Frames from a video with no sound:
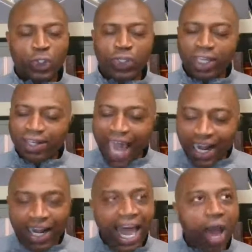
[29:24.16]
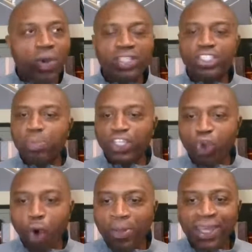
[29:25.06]
You cannot allow it to be
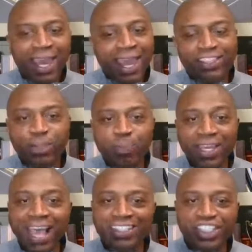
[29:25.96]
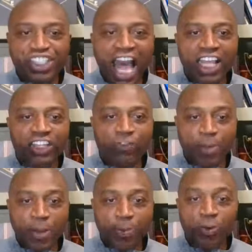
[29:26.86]
dormant. And to me, that's the challenge
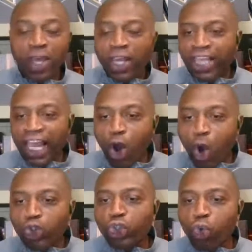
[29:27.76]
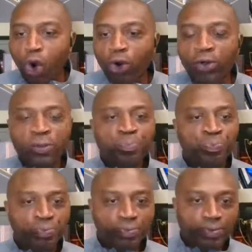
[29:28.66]
for people that goes to work
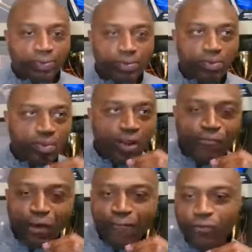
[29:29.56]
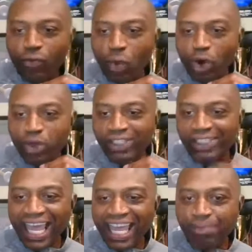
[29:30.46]
for work on the
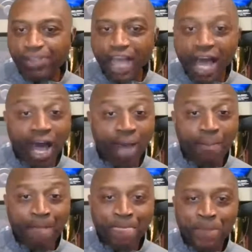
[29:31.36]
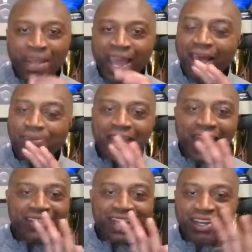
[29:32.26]
same job. And I'm
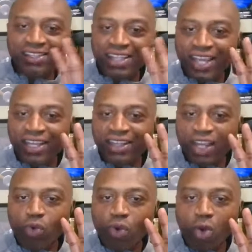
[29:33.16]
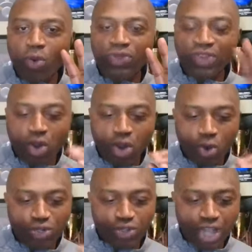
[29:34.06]
not saying there's anything wrong with it. They
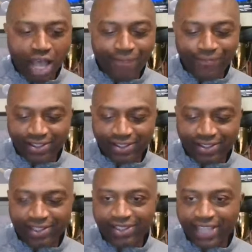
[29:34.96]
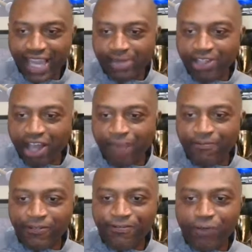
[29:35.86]
go to the job to the same
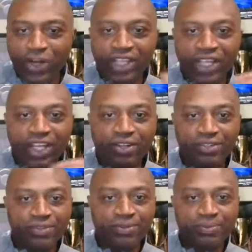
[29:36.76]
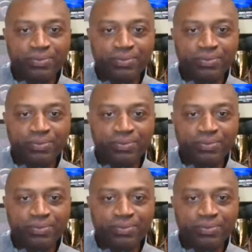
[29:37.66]
job for 40 years.